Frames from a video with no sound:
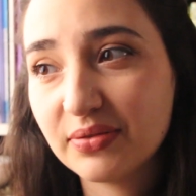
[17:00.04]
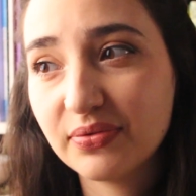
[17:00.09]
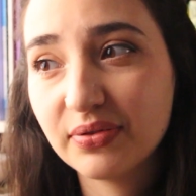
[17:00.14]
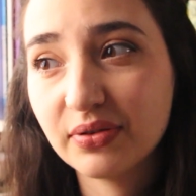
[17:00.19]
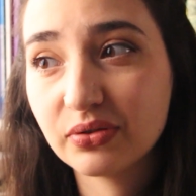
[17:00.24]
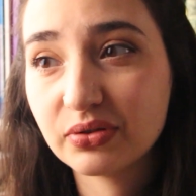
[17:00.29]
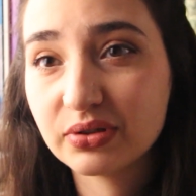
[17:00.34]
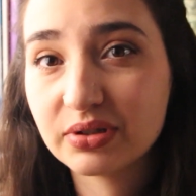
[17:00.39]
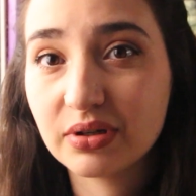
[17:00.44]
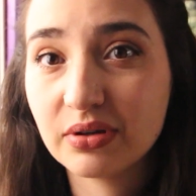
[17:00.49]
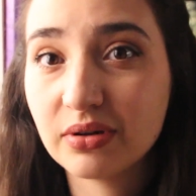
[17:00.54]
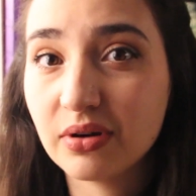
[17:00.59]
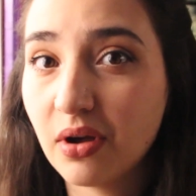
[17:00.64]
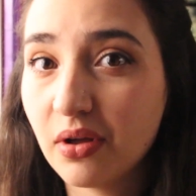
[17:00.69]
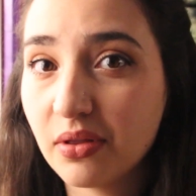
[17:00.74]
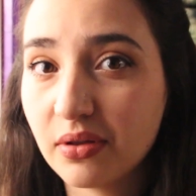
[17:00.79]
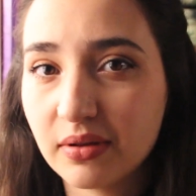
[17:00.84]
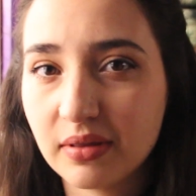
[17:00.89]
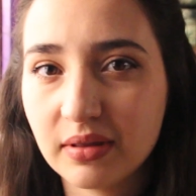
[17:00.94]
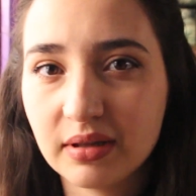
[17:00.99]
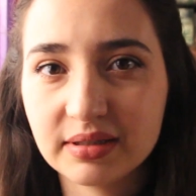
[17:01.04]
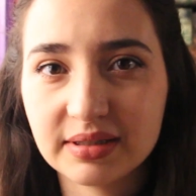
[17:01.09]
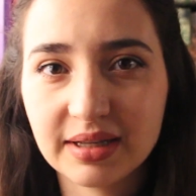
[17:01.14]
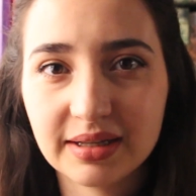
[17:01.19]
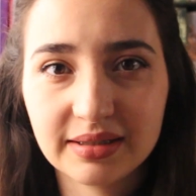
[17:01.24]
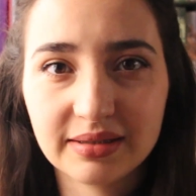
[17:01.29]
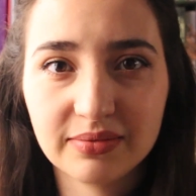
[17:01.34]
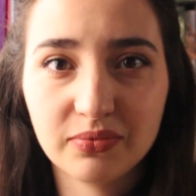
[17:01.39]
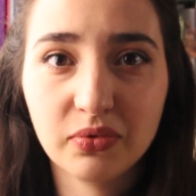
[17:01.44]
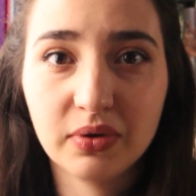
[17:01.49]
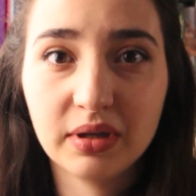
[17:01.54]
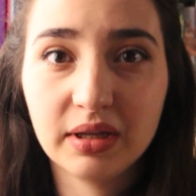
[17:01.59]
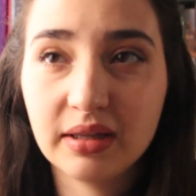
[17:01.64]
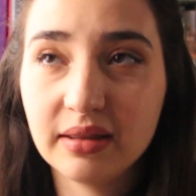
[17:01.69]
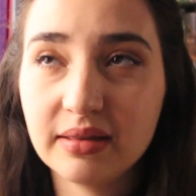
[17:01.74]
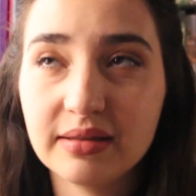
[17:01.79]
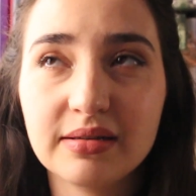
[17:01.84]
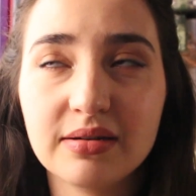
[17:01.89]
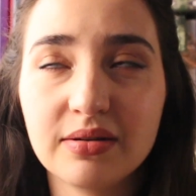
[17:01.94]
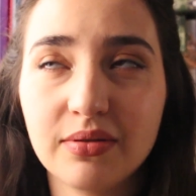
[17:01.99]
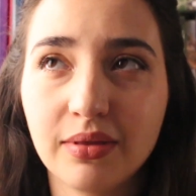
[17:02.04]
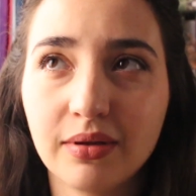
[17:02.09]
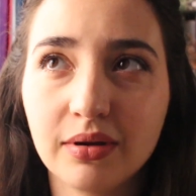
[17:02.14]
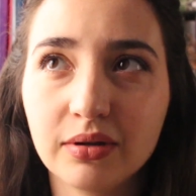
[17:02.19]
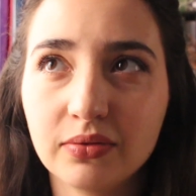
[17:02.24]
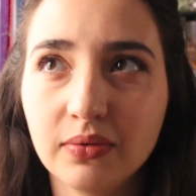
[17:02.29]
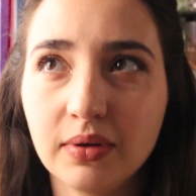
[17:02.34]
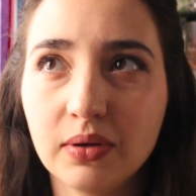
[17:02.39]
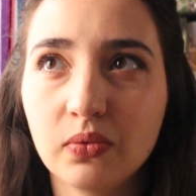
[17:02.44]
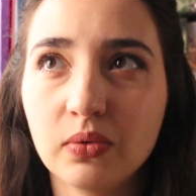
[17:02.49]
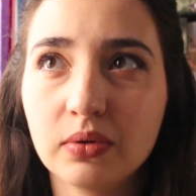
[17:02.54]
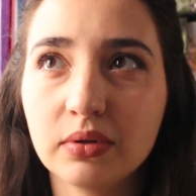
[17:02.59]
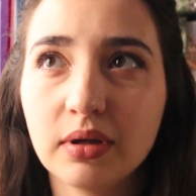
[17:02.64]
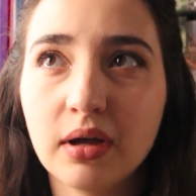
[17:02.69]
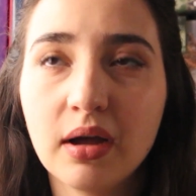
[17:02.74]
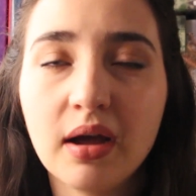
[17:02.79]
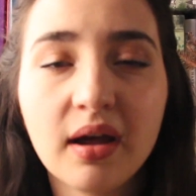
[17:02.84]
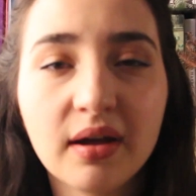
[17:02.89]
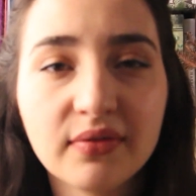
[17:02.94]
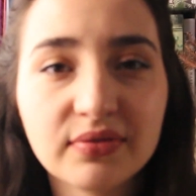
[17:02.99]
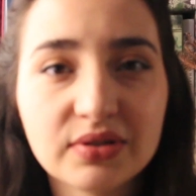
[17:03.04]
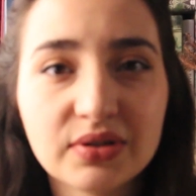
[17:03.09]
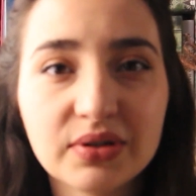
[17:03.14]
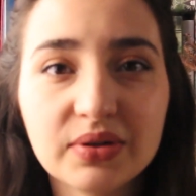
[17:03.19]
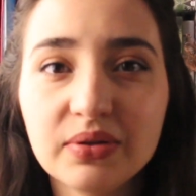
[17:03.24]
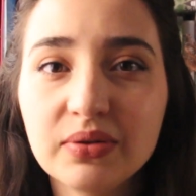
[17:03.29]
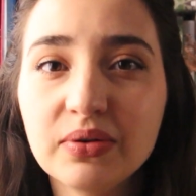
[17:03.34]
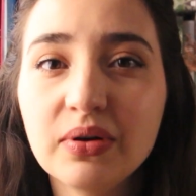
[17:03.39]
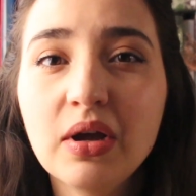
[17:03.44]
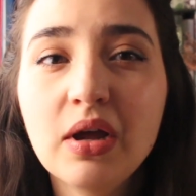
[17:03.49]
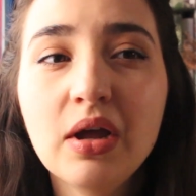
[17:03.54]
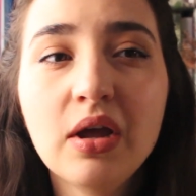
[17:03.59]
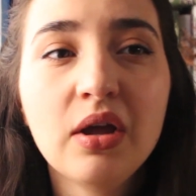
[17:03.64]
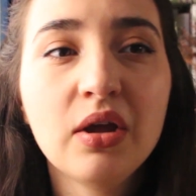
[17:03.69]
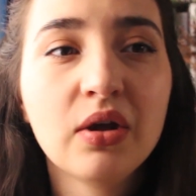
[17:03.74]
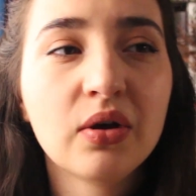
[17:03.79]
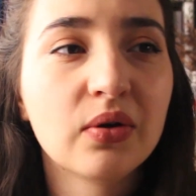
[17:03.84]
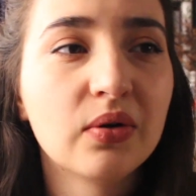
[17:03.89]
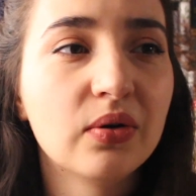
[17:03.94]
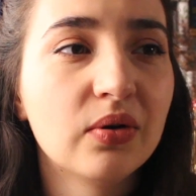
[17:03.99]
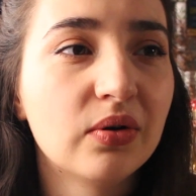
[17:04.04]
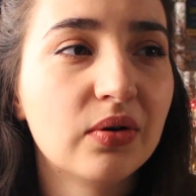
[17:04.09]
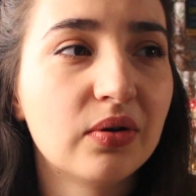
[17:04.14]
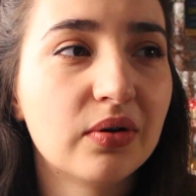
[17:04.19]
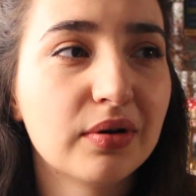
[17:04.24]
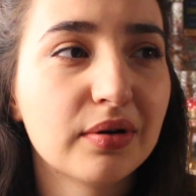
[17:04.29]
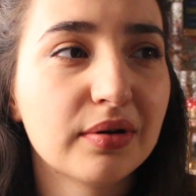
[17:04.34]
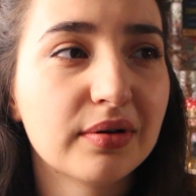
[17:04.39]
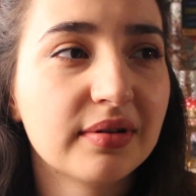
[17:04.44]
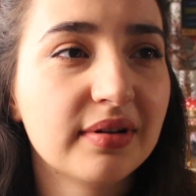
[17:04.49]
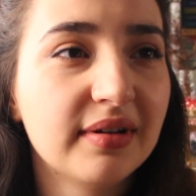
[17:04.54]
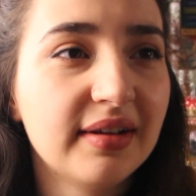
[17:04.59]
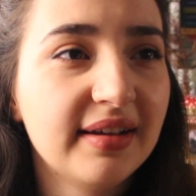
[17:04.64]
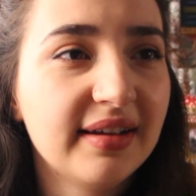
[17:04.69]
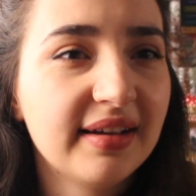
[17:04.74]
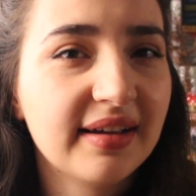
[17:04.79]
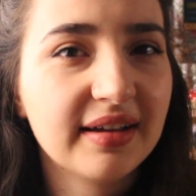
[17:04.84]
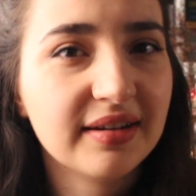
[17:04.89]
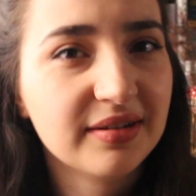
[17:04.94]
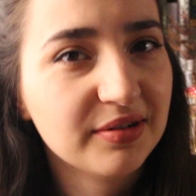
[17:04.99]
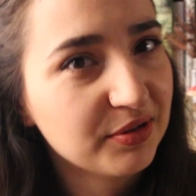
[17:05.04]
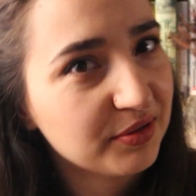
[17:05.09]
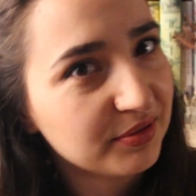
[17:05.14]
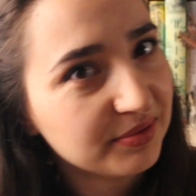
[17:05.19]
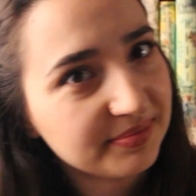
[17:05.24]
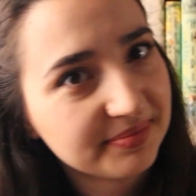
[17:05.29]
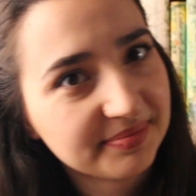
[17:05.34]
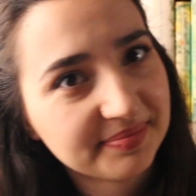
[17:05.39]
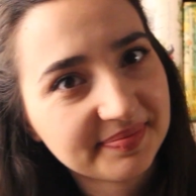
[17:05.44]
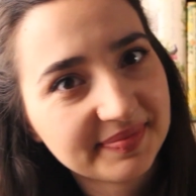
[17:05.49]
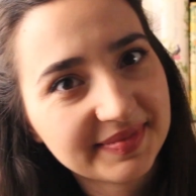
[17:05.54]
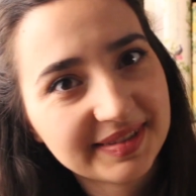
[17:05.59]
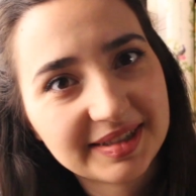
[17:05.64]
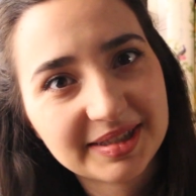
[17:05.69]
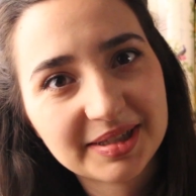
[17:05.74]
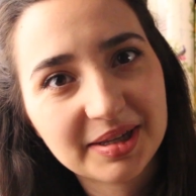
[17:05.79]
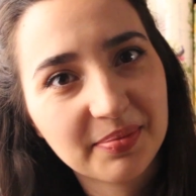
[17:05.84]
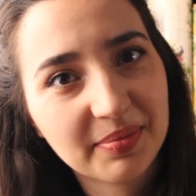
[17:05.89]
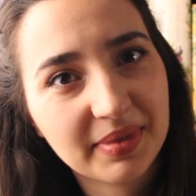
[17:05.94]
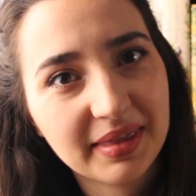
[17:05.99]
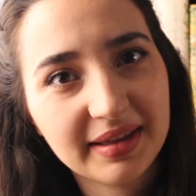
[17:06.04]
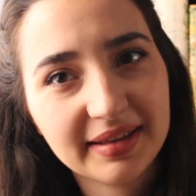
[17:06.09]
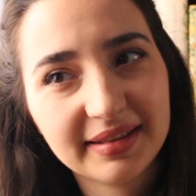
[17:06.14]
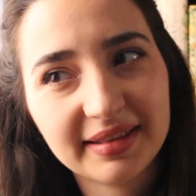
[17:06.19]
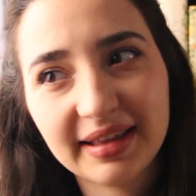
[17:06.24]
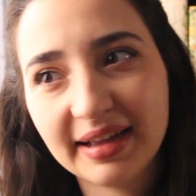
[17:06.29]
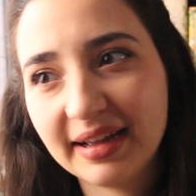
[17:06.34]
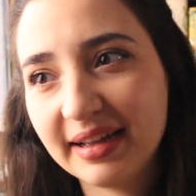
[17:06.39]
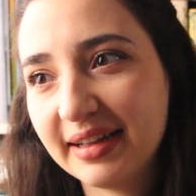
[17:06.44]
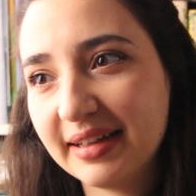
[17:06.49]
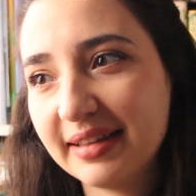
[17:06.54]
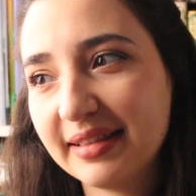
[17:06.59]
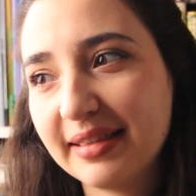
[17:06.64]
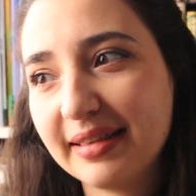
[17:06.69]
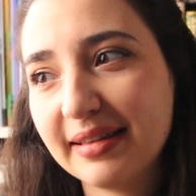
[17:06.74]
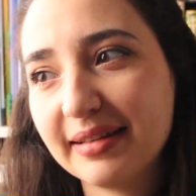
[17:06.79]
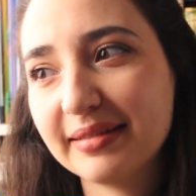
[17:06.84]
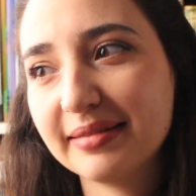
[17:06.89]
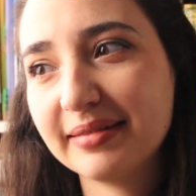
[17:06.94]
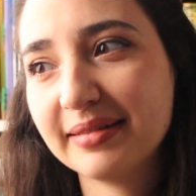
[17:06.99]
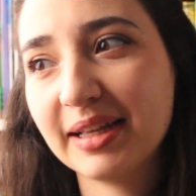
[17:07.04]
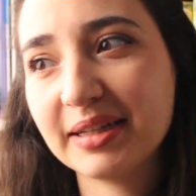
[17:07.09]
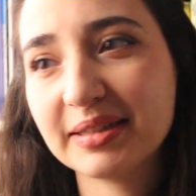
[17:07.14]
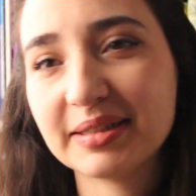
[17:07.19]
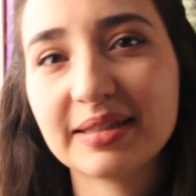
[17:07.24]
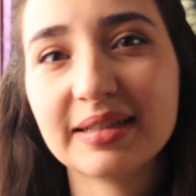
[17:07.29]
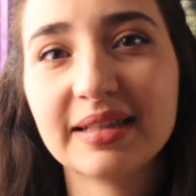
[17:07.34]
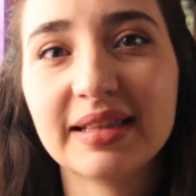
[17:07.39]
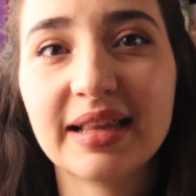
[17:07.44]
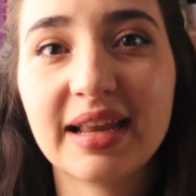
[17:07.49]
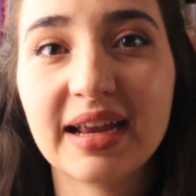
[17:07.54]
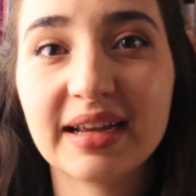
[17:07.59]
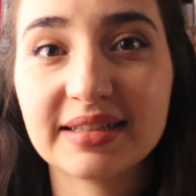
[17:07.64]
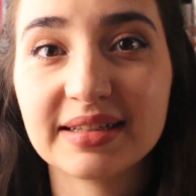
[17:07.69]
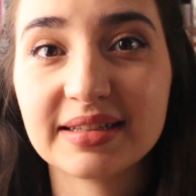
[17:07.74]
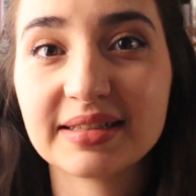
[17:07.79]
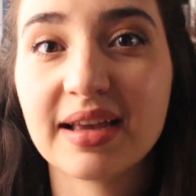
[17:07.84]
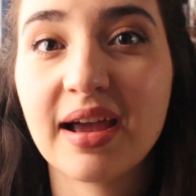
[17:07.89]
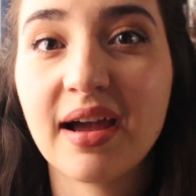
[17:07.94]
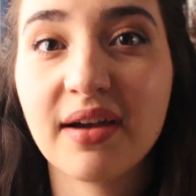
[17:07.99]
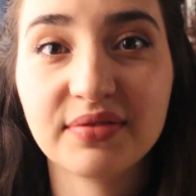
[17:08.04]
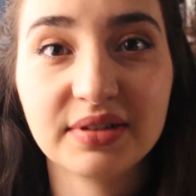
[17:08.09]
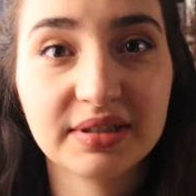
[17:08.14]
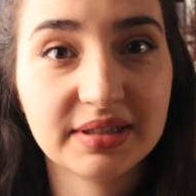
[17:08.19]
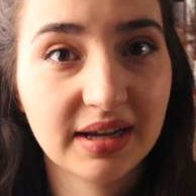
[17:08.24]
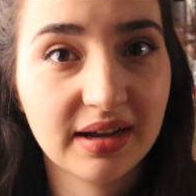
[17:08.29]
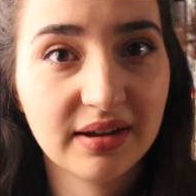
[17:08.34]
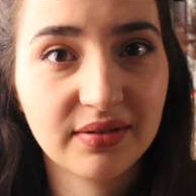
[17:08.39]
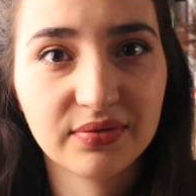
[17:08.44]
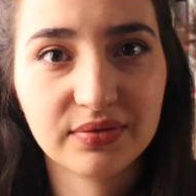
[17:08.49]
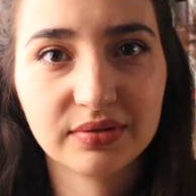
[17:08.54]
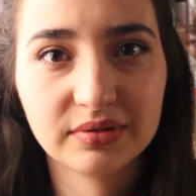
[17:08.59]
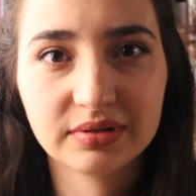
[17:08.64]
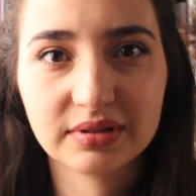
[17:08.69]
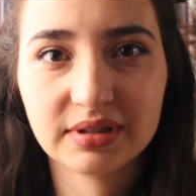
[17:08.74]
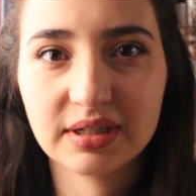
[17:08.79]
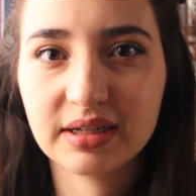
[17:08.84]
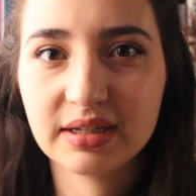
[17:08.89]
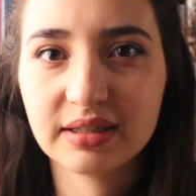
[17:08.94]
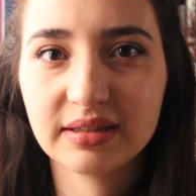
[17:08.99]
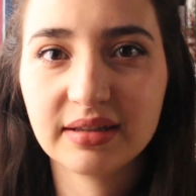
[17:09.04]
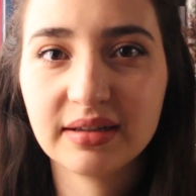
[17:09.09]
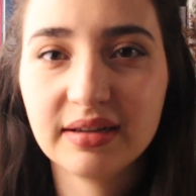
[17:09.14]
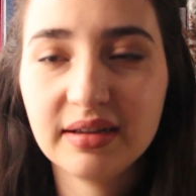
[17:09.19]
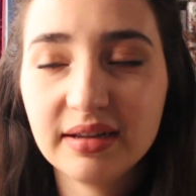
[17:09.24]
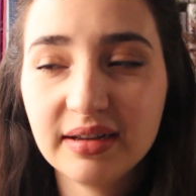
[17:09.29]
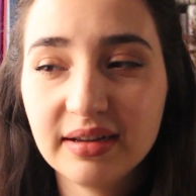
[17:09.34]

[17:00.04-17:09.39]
to focus on other things that we didn't thought we would have to, or I don't know, something that doesn't let us have the time for that